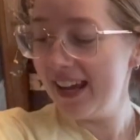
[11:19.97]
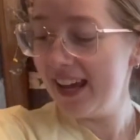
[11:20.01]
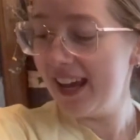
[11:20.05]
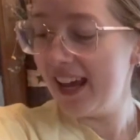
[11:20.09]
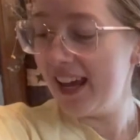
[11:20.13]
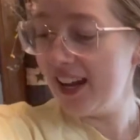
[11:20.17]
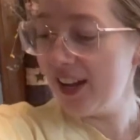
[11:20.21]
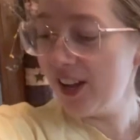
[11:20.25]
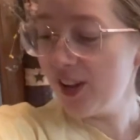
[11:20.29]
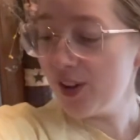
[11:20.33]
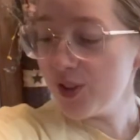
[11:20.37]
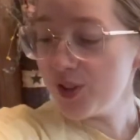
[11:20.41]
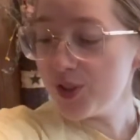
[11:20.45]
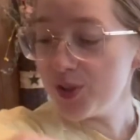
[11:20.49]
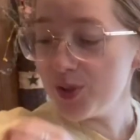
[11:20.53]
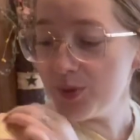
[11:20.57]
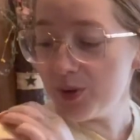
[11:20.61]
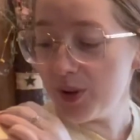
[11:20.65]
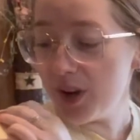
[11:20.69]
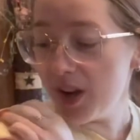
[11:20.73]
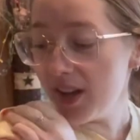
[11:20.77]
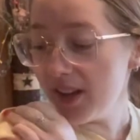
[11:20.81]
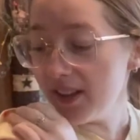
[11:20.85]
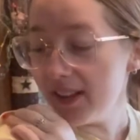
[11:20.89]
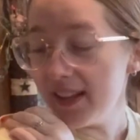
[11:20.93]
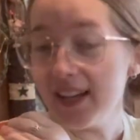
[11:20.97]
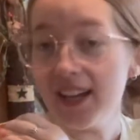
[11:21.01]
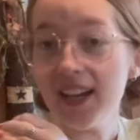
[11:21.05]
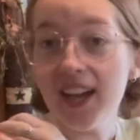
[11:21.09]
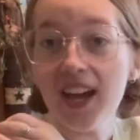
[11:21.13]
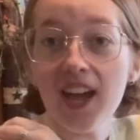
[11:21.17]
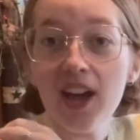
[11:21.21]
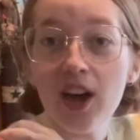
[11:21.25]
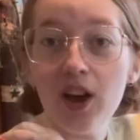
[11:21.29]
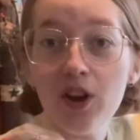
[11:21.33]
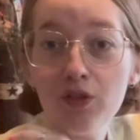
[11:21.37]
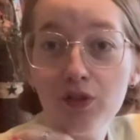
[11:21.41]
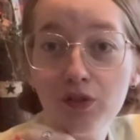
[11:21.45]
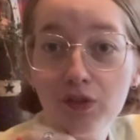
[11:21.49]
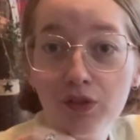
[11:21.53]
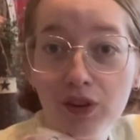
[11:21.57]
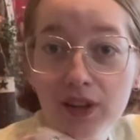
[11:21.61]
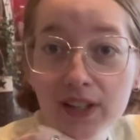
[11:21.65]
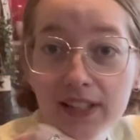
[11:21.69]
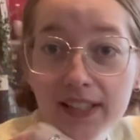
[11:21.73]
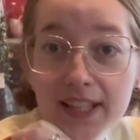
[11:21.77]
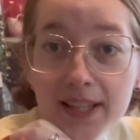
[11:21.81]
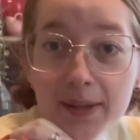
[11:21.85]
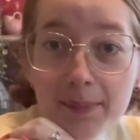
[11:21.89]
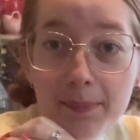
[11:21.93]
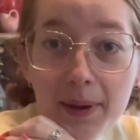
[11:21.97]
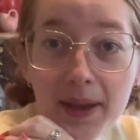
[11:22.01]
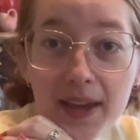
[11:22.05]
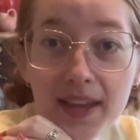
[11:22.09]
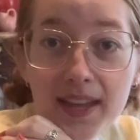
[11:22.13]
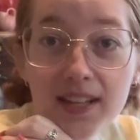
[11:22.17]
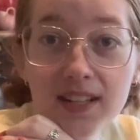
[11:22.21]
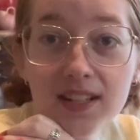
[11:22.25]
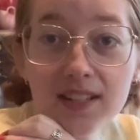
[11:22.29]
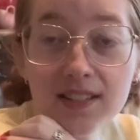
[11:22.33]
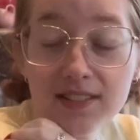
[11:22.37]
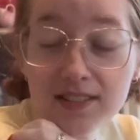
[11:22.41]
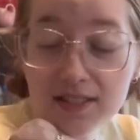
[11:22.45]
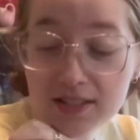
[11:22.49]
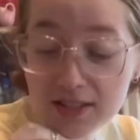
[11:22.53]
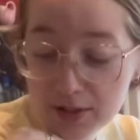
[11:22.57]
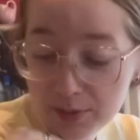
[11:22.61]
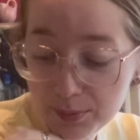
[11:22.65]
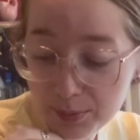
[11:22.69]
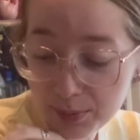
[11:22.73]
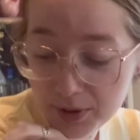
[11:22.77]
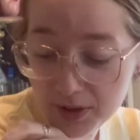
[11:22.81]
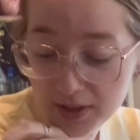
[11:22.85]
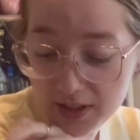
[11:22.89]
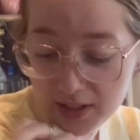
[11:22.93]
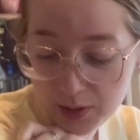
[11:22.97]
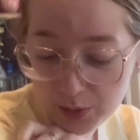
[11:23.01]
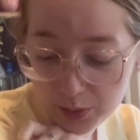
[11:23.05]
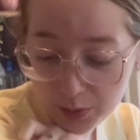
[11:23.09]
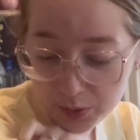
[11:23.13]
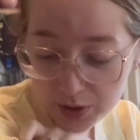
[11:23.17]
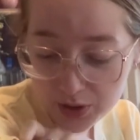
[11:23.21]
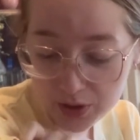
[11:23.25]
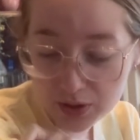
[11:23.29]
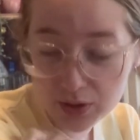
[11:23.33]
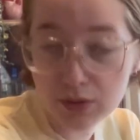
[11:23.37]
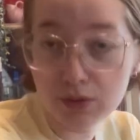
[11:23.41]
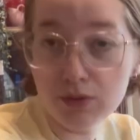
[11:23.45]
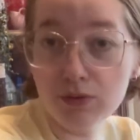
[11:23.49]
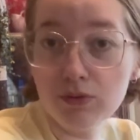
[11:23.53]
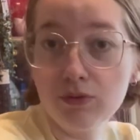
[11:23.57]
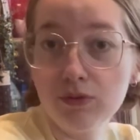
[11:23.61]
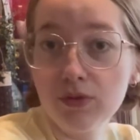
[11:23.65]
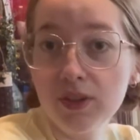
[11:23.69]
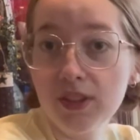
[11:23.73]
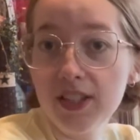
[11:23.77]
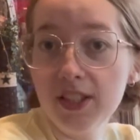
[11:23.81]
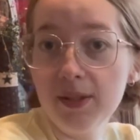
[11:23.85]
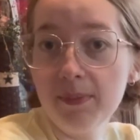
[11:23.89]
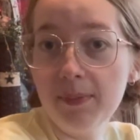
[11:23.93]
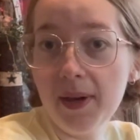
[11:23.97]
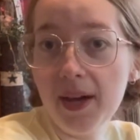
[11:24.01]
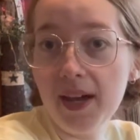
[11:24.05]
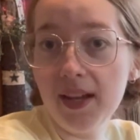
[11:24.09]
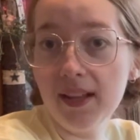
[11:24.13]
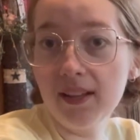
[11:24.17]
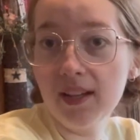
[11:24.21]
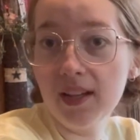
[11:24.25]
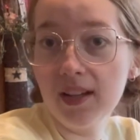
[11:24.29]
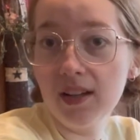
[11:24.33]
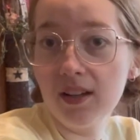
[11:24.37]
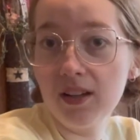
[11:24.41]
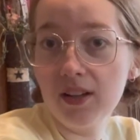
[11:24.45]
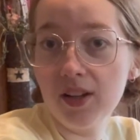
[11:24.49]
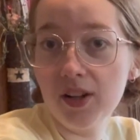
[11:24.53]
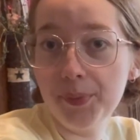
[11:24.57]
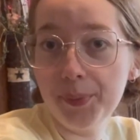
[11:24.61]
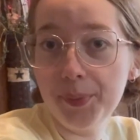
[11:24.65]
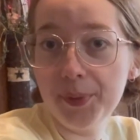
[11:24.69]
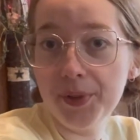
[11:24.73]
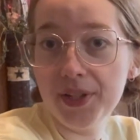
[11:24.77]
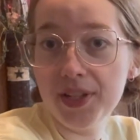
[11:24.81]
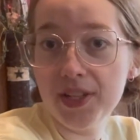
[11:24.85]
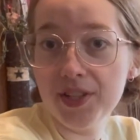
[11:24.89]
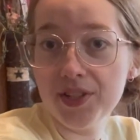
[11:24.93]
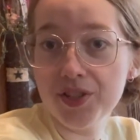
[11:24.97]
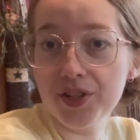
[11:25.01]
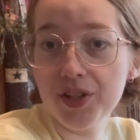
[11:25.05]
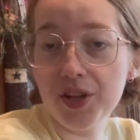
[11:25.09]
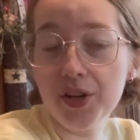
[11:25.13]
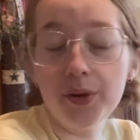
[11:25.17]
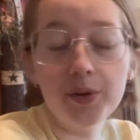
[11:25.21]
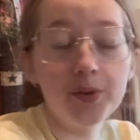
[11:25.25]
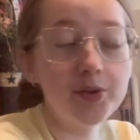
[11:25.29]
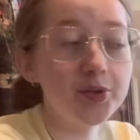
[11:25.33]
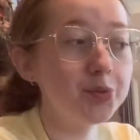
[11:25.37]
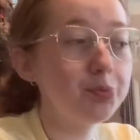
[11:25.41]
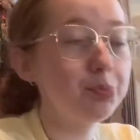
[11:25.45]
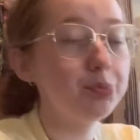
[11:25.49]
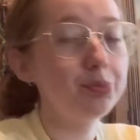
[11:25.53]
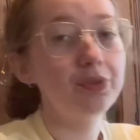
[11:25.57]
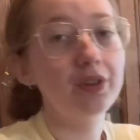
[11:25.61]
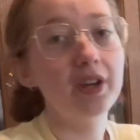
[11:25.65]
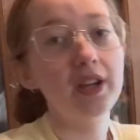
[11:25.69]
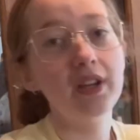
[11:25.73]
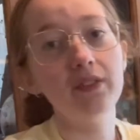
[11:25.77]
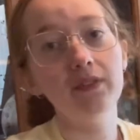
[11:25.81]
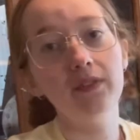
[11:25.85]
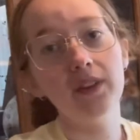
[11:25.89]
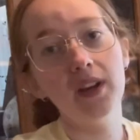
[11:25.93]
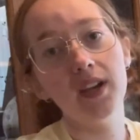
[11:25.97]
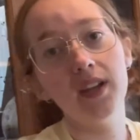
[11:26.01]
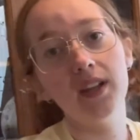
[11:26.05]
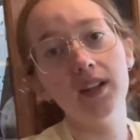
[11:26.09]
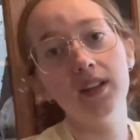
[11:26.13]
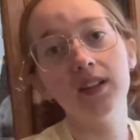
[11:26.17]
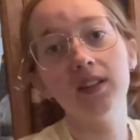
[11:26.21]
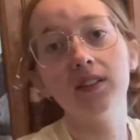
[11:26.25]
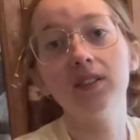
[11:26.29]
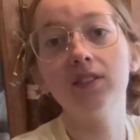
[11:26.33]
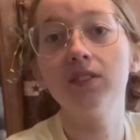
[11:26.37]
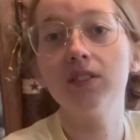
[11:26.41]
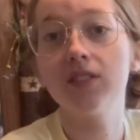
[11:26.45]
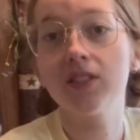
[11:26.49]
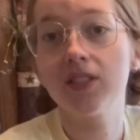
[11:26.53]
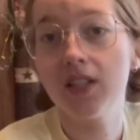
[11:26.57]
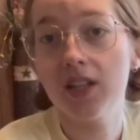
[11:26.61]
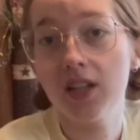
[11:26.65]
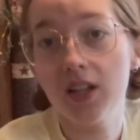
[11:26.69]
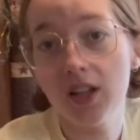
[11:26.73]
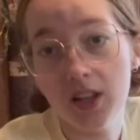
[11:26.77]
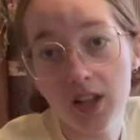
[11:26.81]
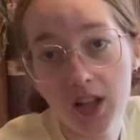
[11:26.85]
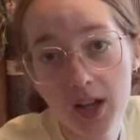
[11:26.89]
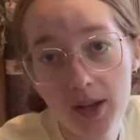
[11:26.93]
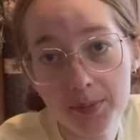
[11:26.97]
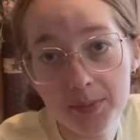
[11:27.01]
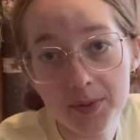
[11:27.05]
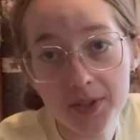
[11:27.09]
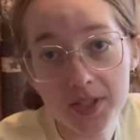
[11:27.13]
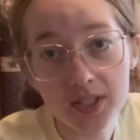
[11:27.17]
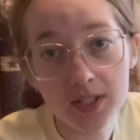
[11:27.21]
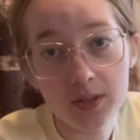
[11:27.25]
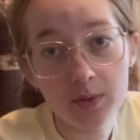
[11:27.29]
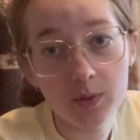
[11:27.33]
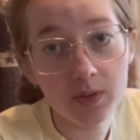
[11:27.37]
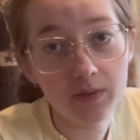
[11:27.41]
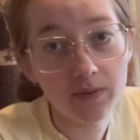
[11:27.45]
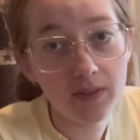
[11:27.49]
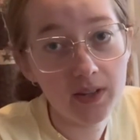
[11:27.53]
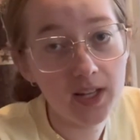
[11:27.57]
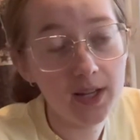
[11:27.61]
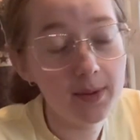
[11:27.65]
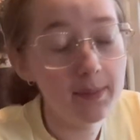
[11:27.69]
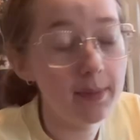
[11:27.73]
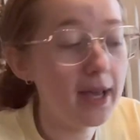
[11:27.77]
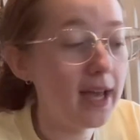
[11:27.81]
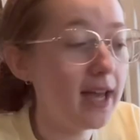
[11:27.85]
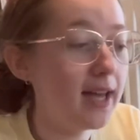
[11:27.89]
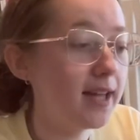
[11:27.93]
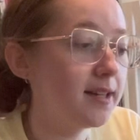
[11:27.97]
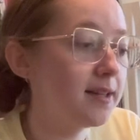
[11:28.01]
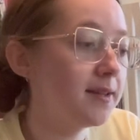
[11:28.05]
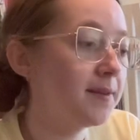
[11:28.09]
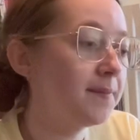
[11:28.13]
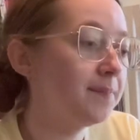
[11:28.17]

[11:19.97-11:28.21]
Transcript: And I also got like a really bad sunburn. It was really bad like a couple of days ago. I was bright red. It looked like a lobster. It was very bad.